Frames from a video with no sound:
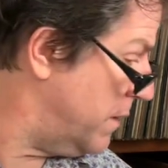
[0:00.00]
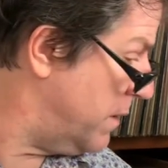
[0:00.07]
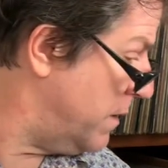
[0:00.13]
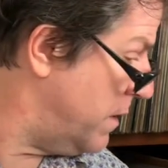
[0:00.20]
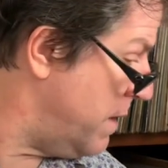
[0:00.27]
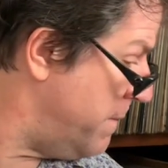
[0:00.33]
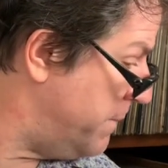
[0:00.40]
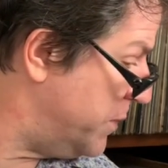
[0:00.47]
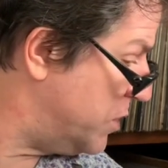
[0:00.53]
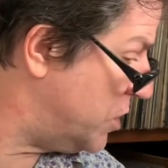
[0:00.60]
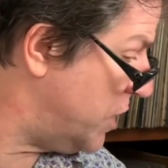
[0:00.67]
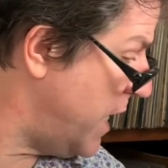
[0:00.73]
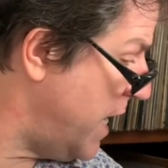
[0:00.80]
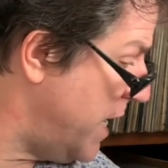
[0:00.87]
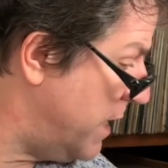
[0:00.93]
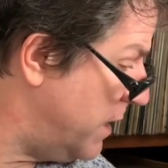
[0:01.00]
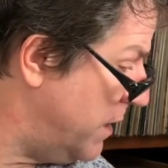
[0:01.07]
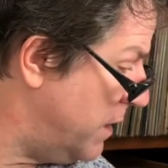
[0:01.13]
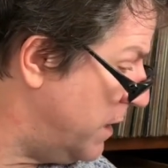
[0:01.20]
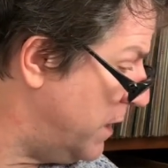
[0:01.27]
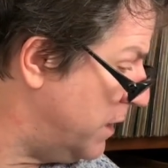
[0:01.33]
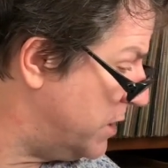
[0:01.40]
Number
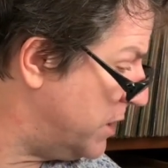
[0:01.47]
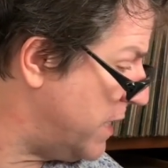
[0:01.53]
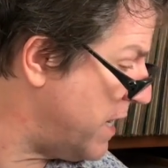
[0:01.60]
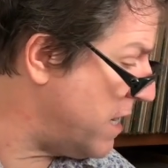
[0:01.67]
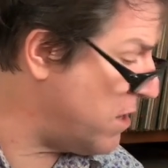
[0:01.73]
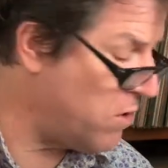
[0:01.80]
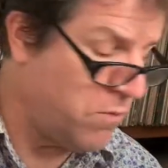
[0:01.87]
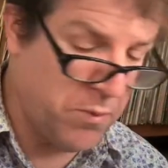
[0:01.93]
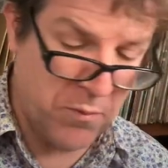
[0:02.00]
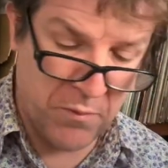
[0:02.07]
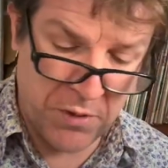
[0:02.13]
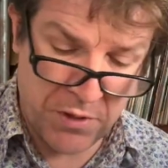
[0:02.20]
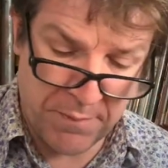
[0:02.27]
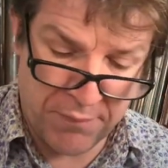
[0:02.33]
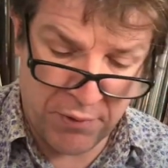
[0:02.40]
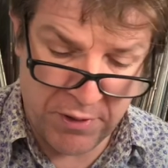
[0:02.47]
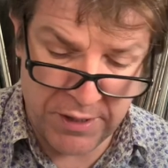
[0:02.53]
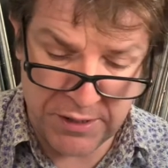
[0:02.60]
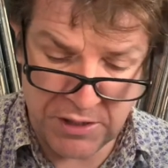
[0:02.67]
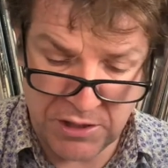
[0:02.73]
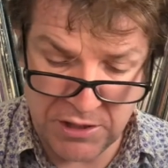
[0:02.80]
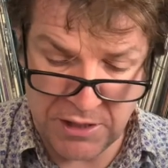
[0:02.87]
10 is an album with the
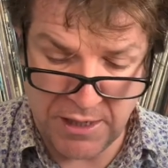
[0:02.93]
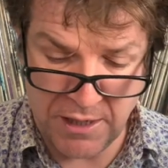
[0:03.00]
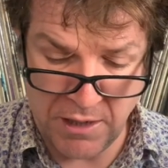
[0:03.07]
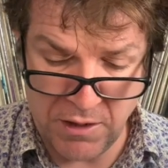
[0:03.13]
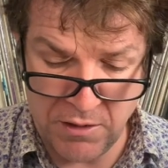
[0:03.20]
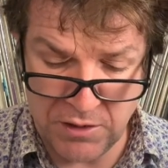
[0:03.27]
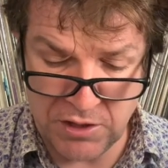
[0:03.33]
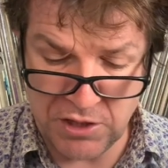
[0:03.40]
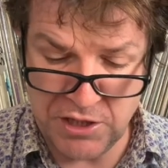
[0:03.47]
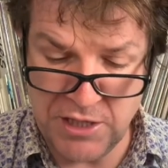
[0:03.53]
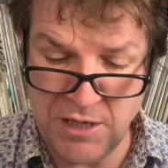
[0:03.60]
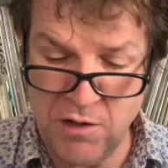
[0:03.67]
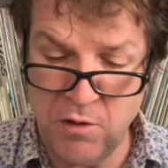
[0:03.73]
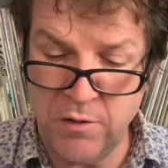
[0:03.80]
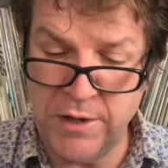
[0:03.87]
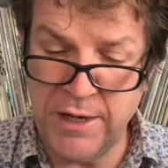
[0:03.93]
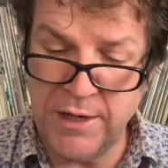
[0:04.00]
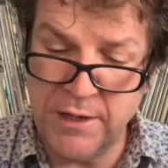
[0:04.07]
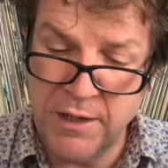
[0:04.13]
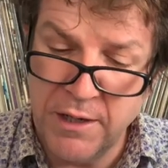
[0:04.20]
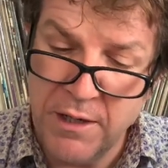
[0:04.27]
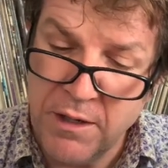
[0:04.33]
price sticker still on it
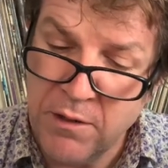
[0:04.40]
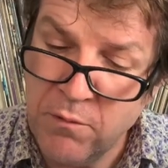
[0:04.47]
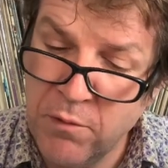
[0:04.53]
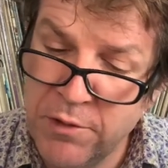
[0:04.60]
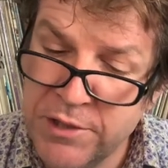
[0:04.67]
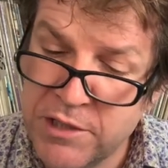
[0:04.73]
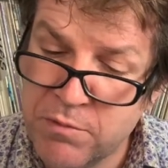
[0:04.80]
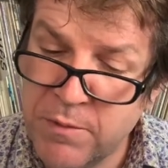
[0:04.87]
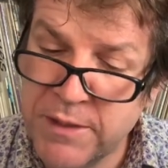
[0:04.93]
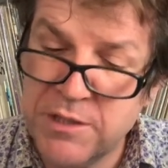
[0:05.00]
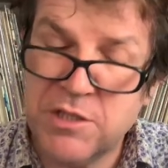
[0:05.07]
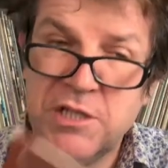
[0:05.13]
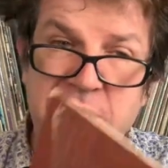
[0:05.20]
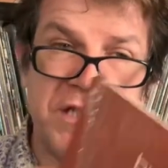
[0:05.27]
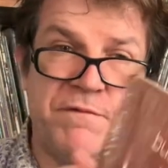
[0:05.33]
well, this one says